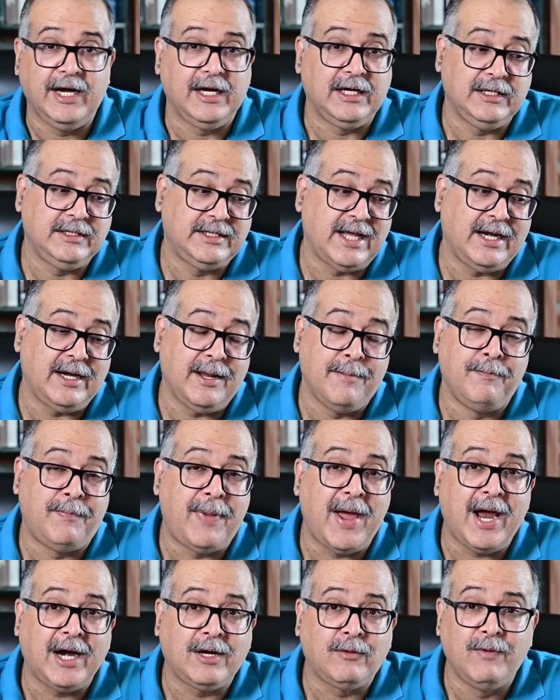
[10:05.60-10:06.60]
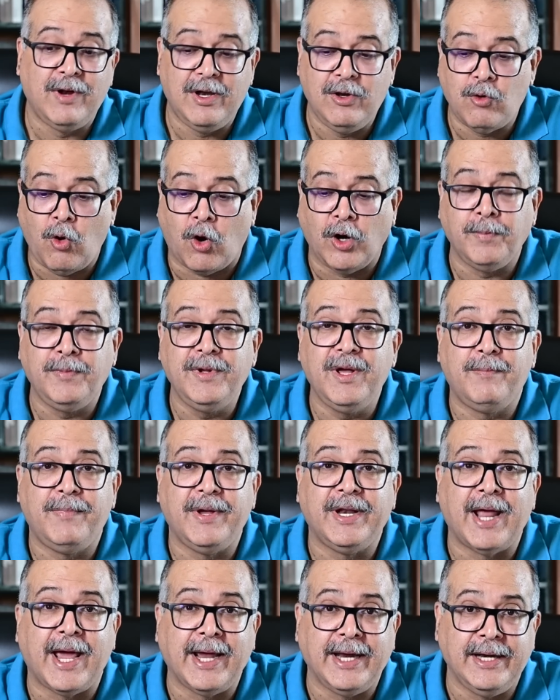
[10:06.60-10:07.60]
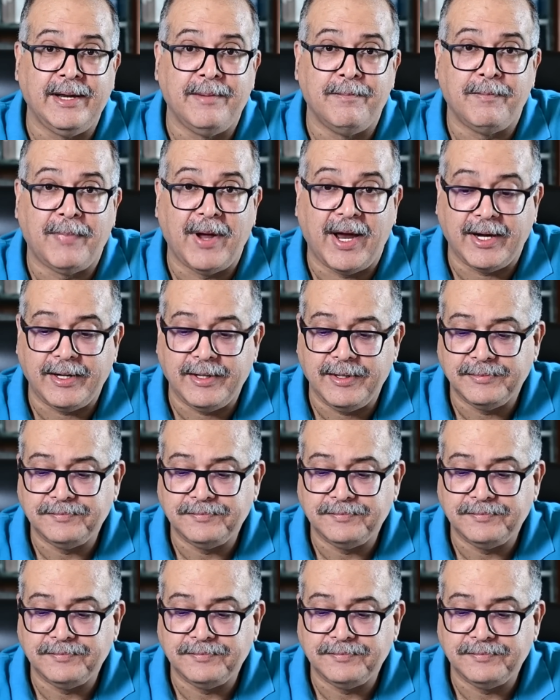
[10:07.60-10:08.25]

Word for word: It, that impact will not be a benign impact.